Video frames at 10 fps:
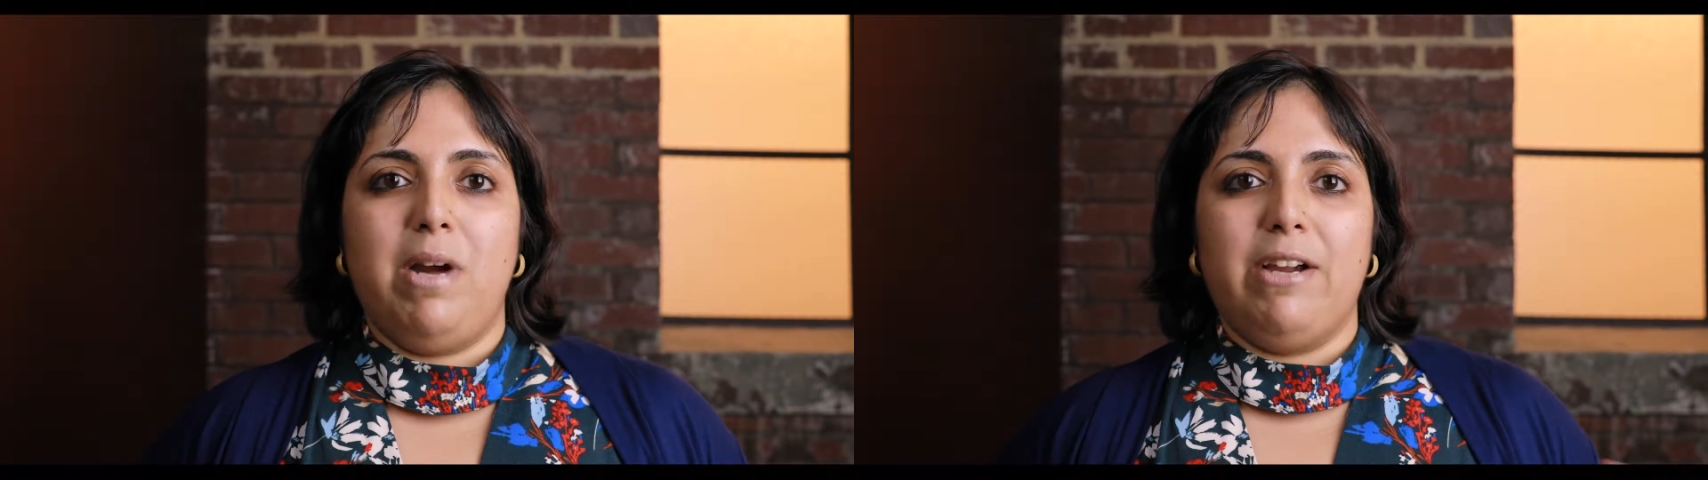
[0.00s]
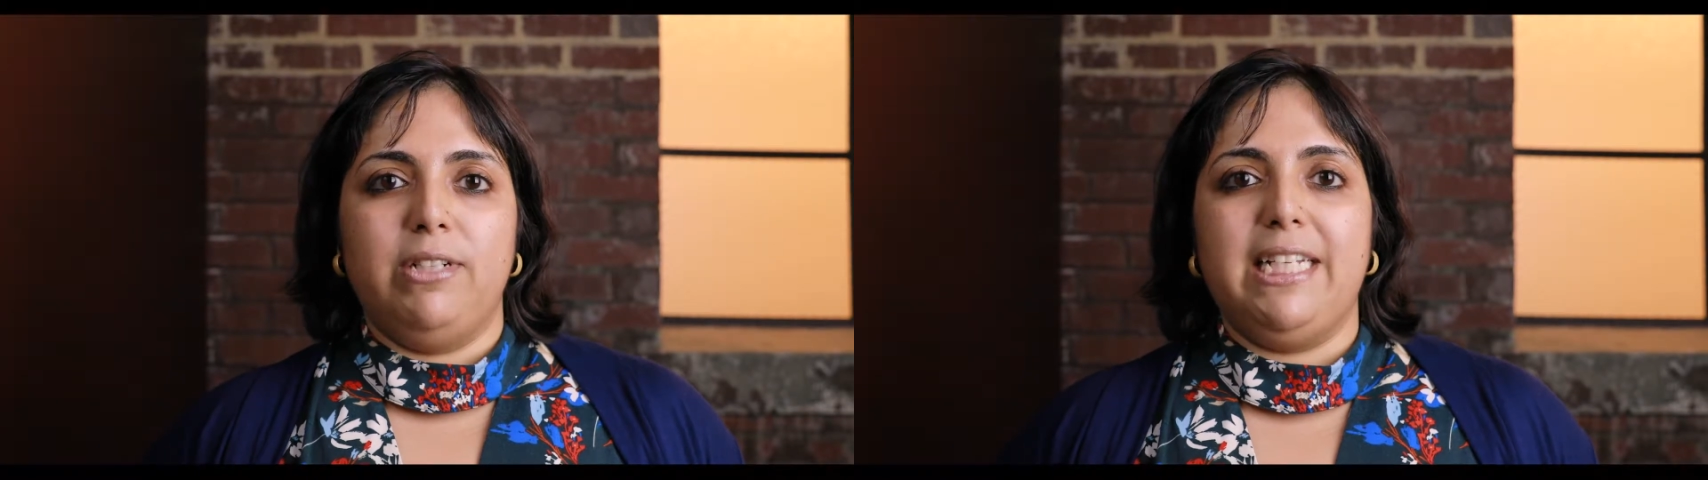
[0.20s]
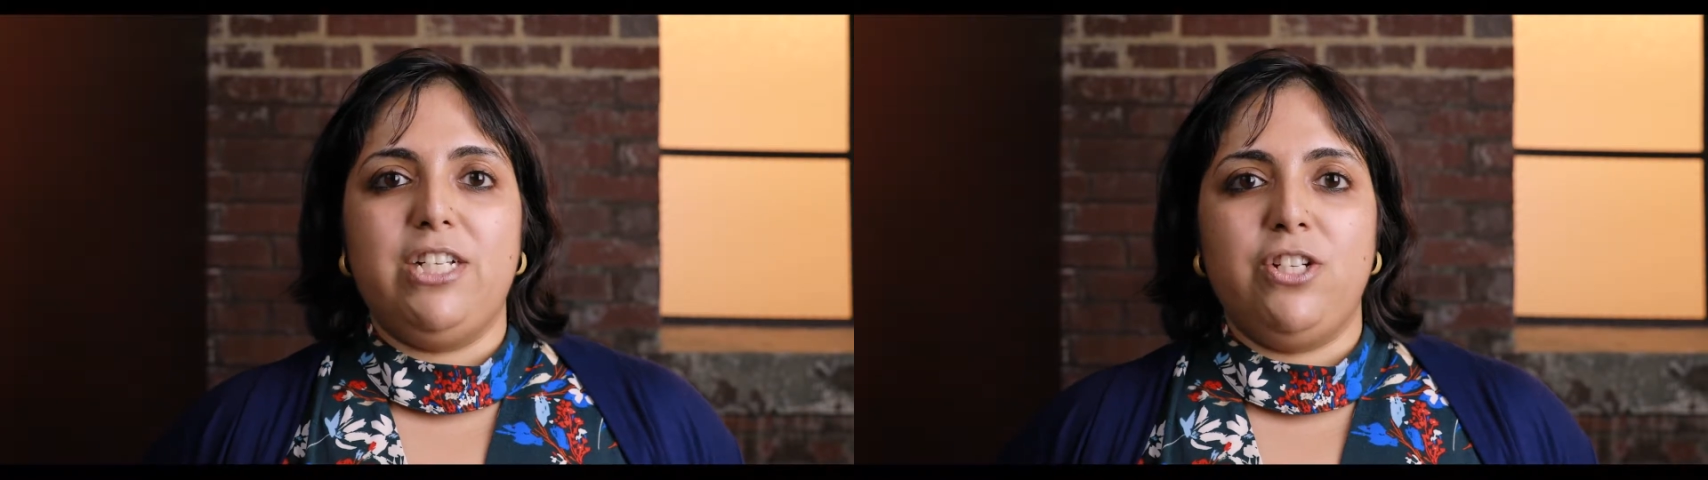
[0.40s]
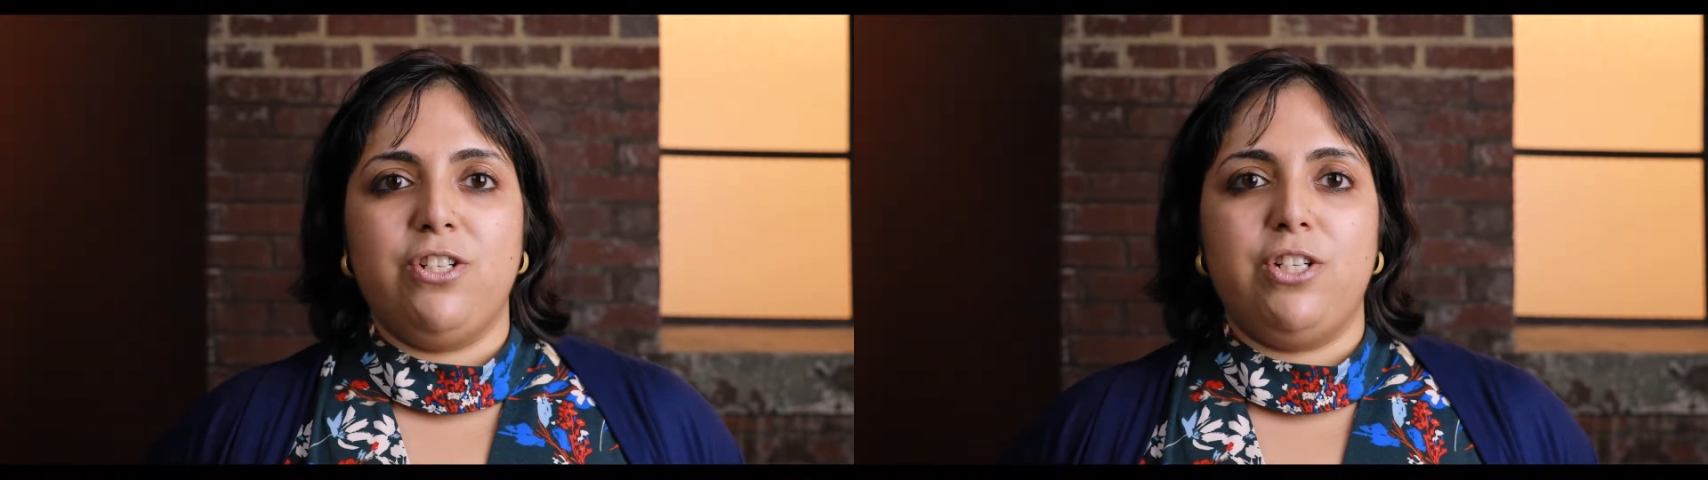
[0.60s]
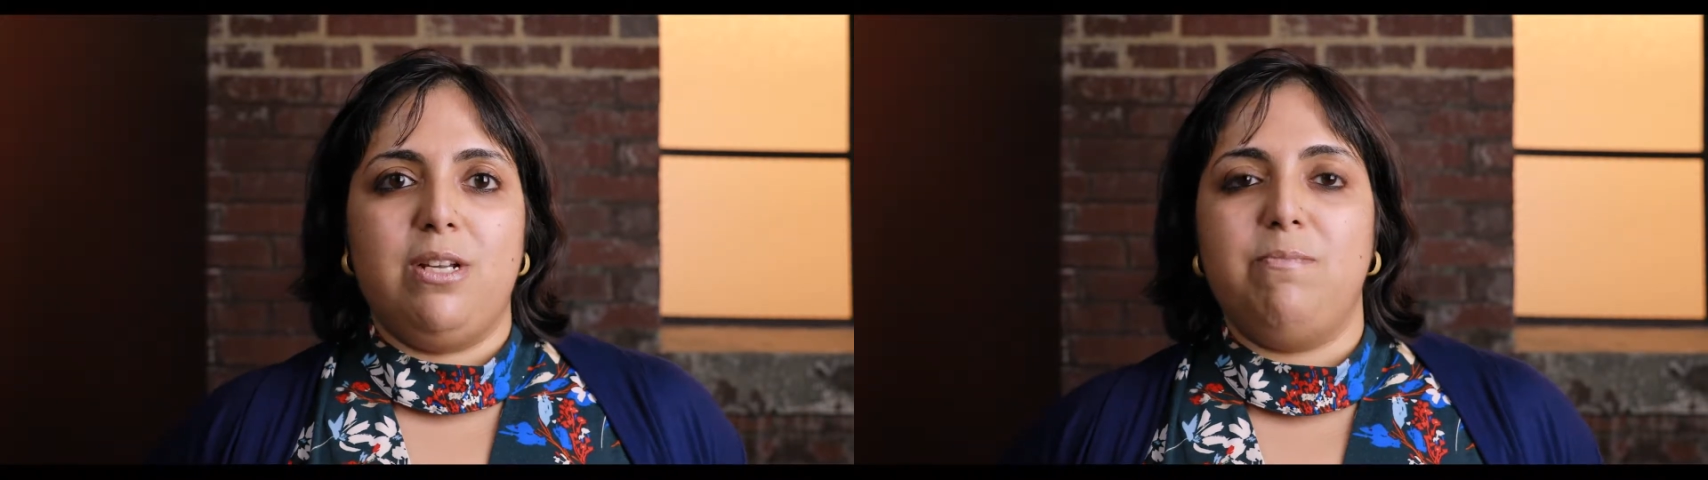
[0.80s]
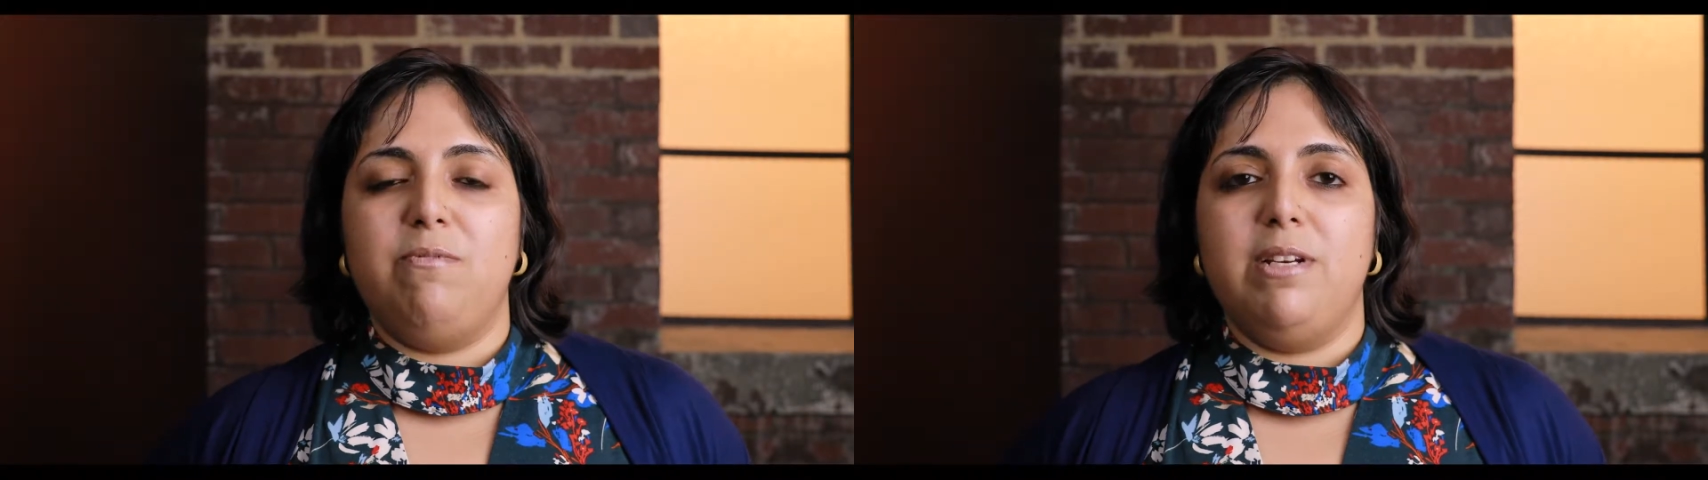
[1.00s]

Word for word: my relationship